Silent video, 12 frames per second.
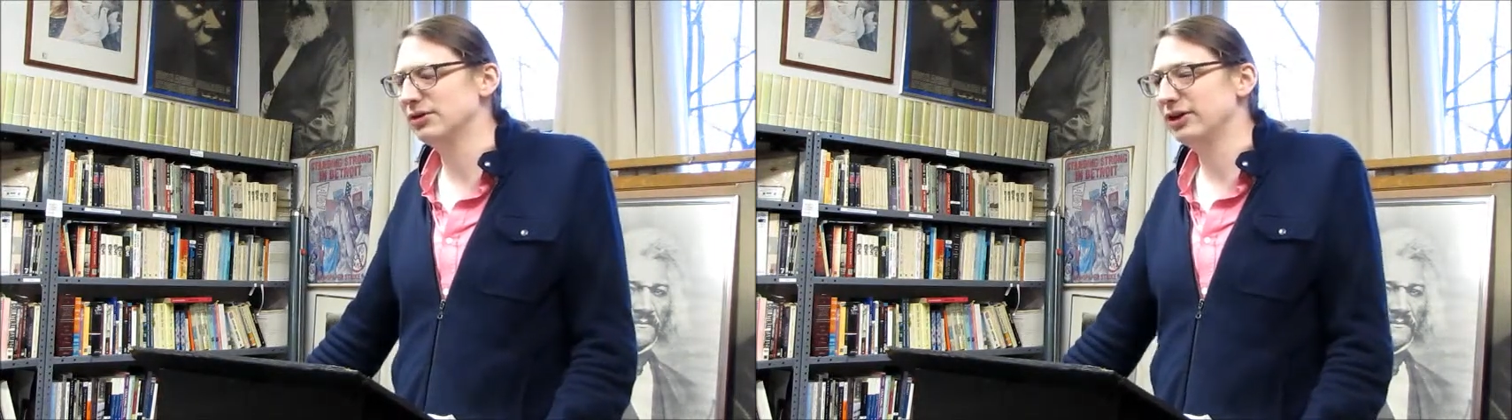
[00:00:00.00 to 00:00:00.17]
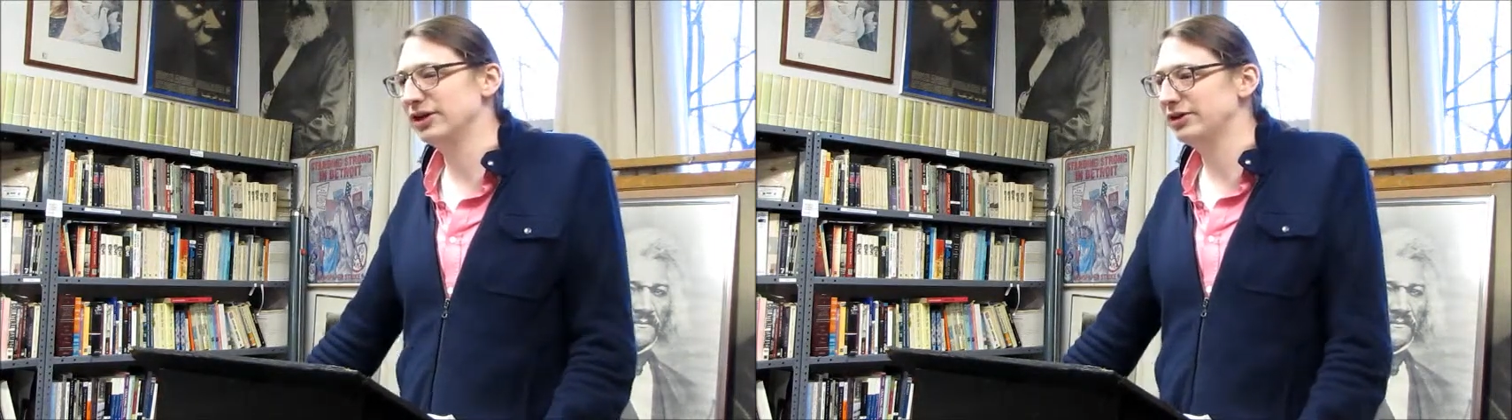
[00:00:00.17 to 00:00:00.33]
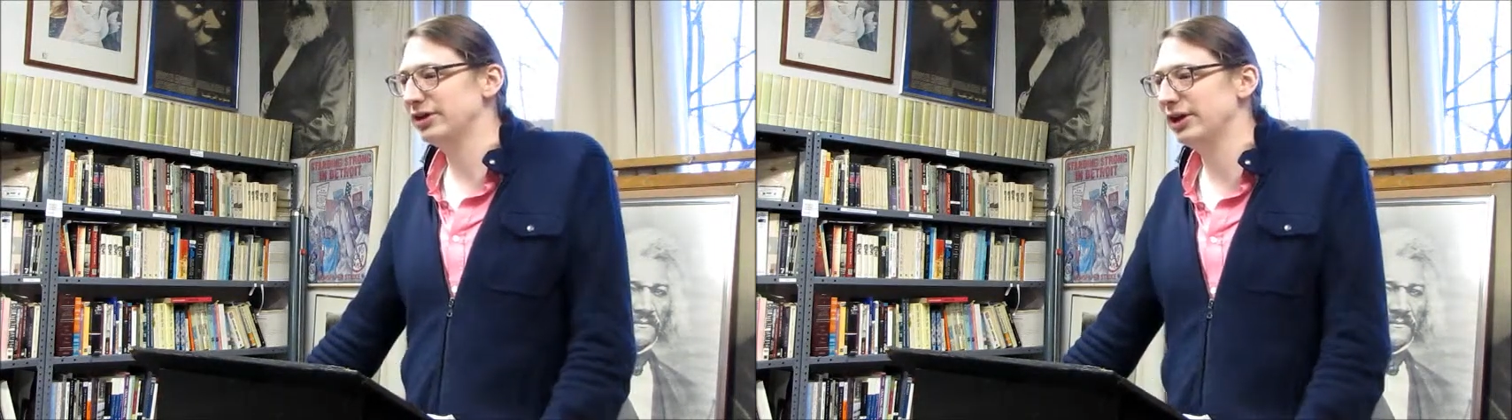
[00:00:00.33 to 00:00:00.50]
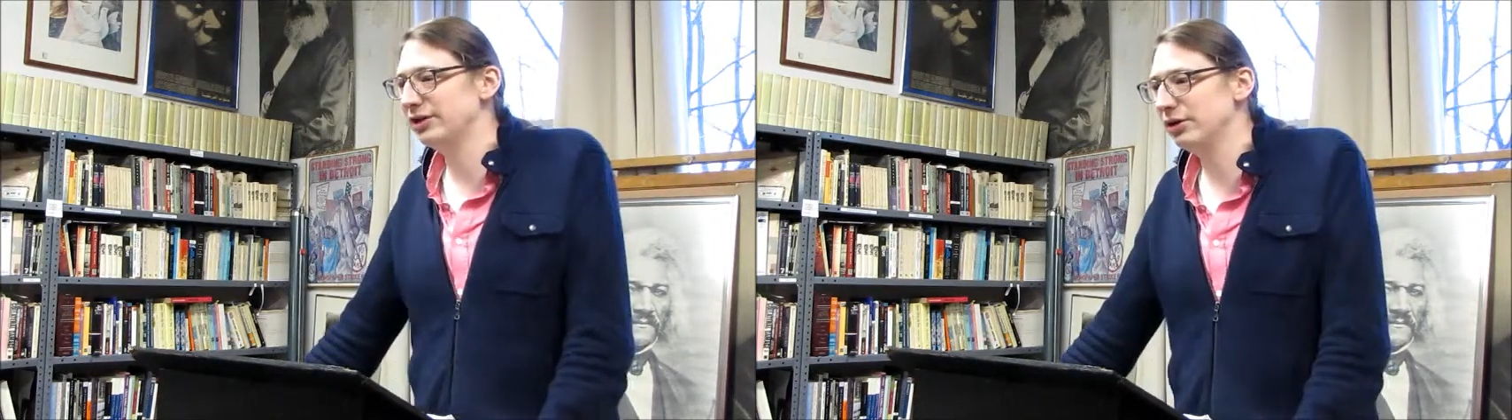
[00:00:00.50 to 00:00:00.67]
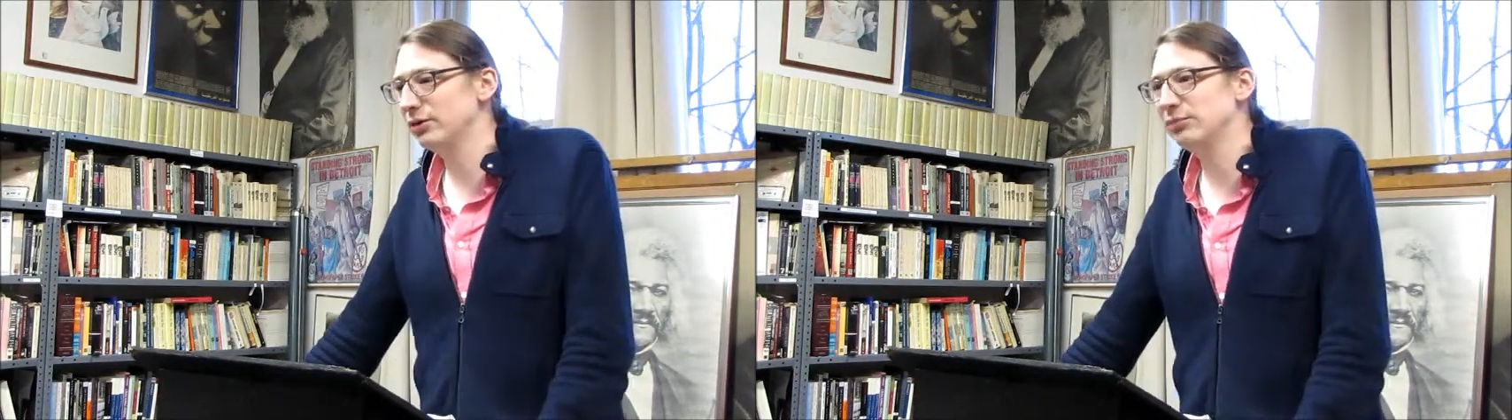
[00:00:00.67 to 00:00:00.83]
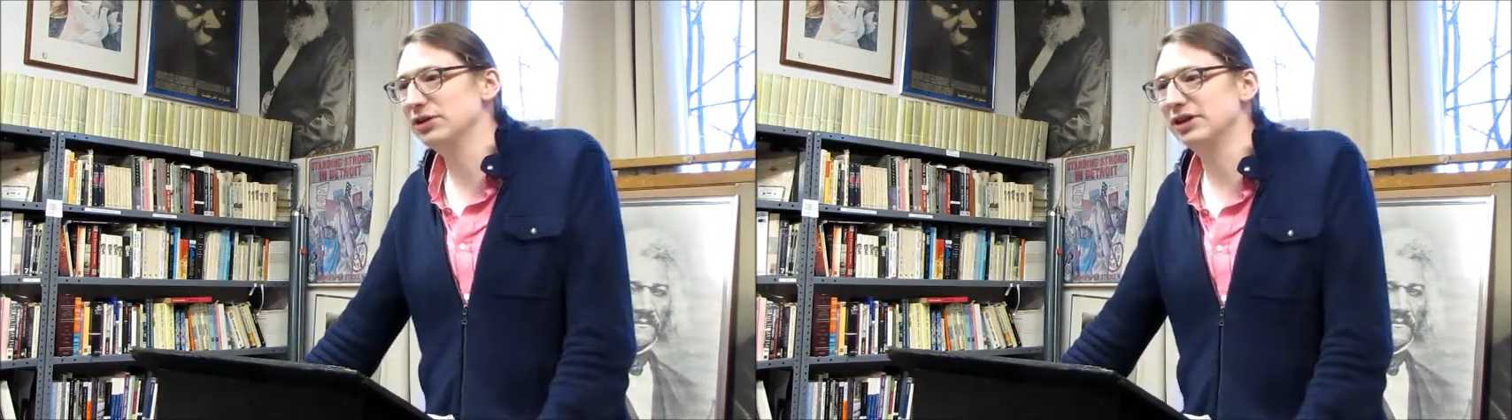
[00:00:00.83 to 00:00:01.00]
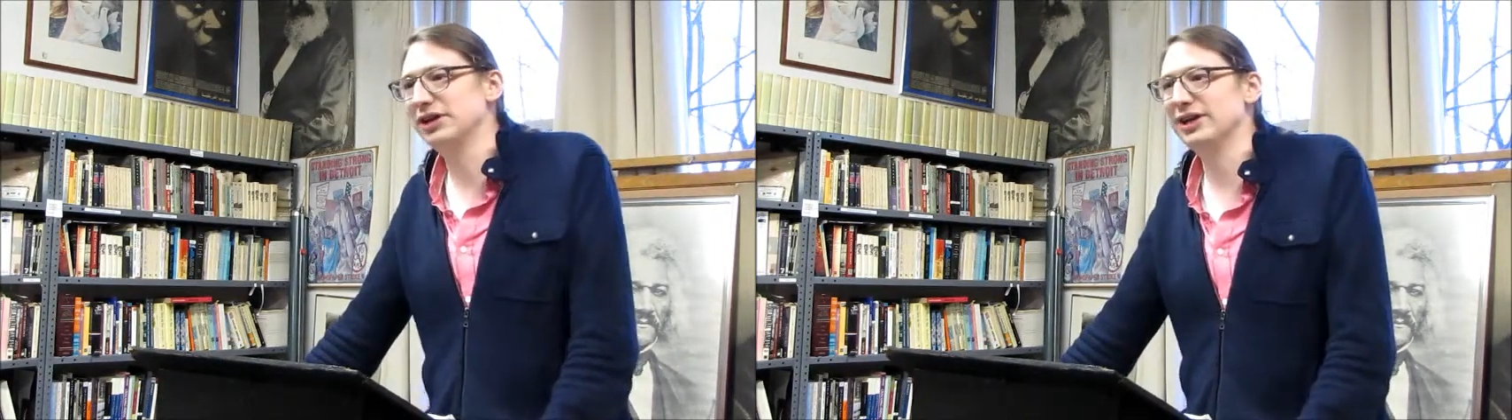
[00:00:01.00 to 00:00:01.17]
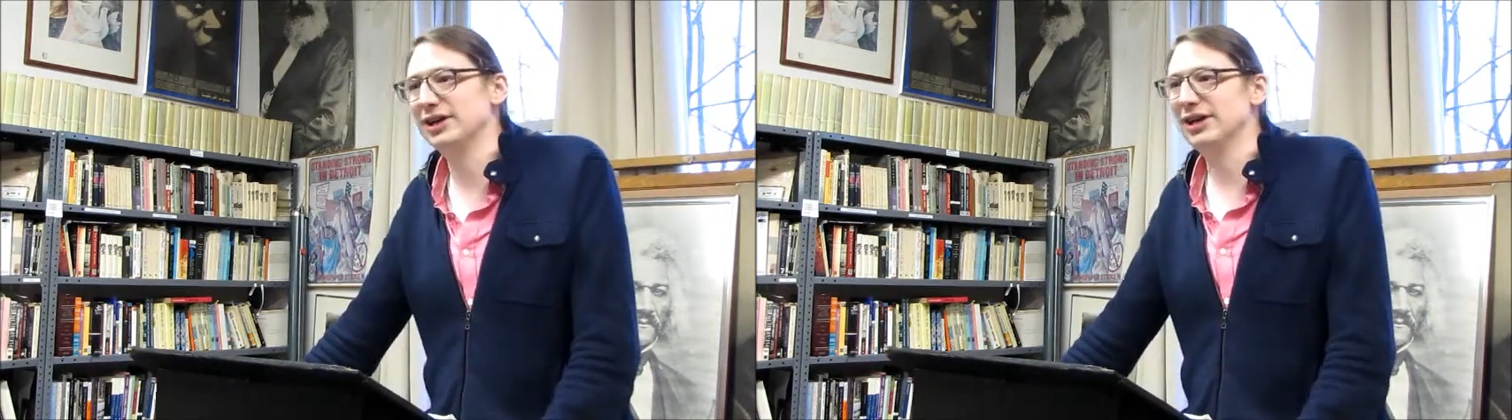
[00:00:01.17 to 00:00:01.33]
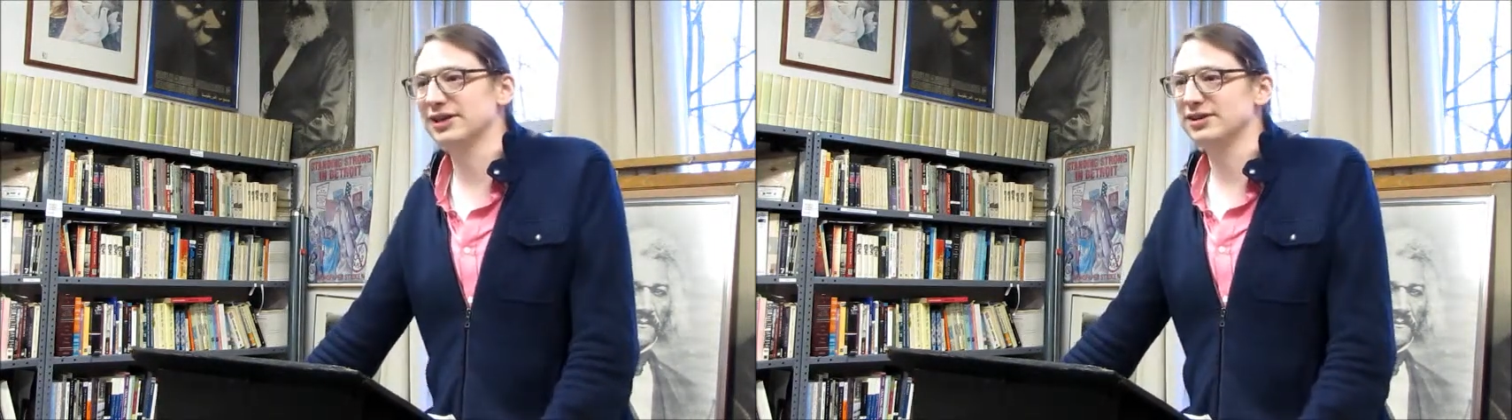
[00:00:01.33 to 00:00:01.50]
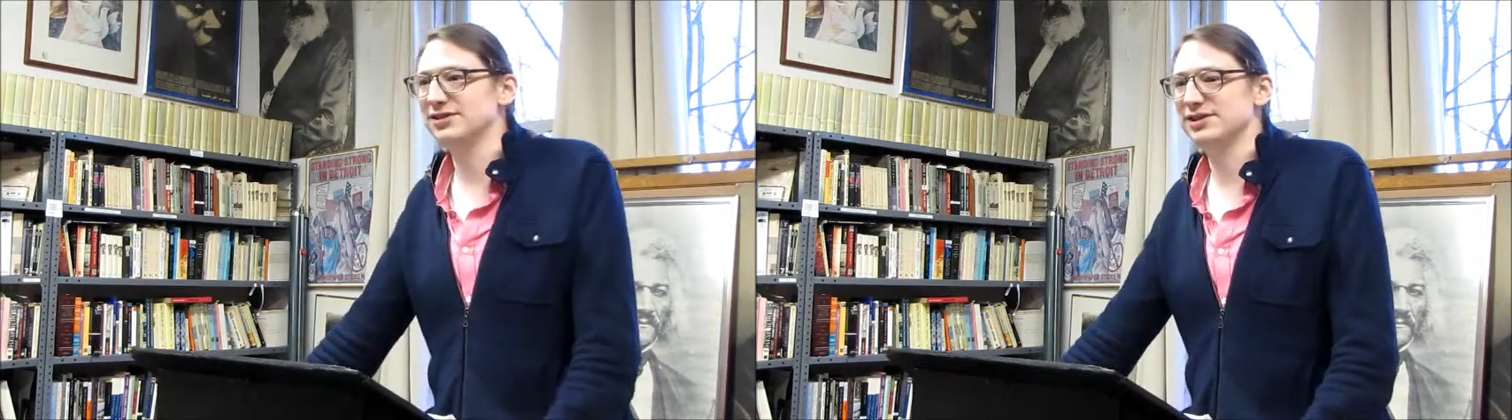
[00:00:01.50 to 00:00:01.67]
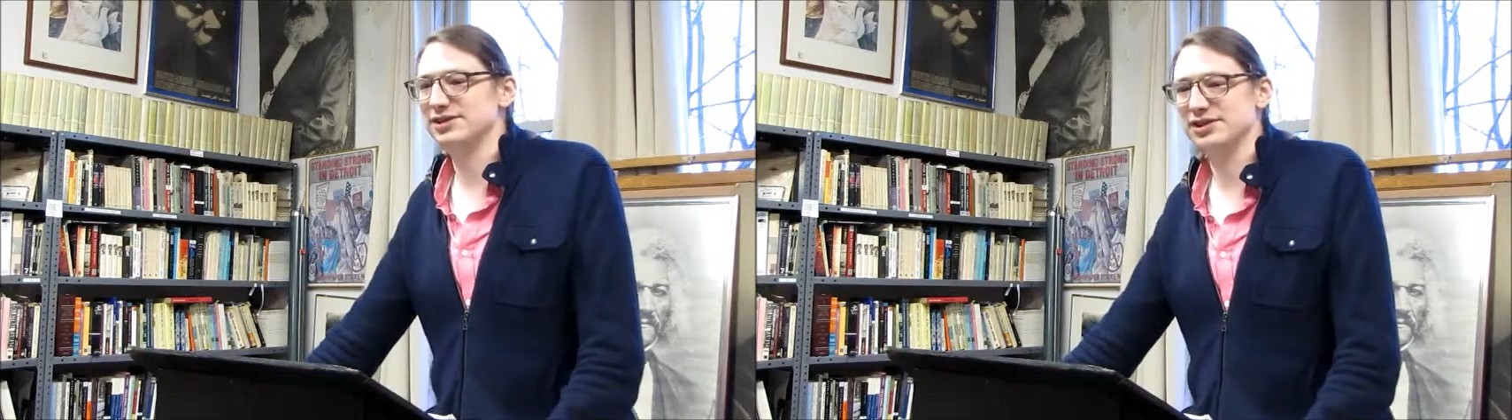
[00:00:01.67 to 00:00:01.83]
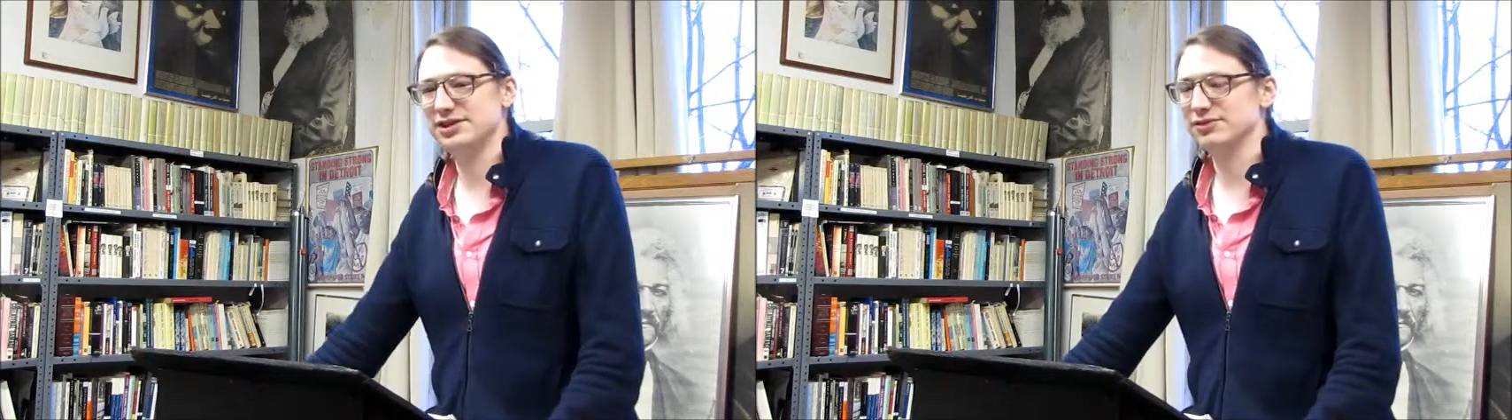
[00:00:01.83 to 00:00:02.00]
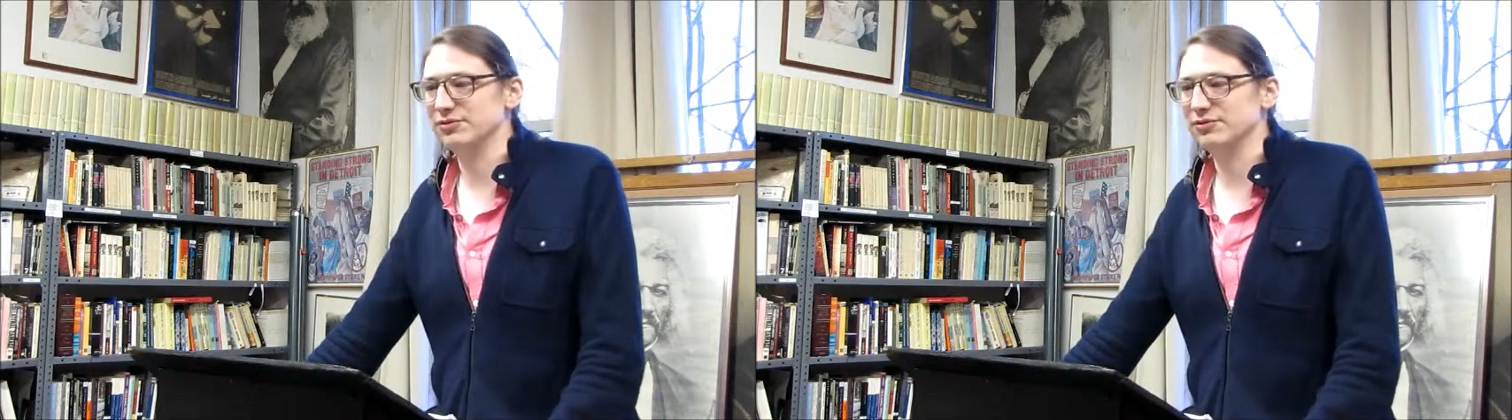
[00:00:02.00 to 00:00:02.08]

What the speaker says: and openly again, because it's a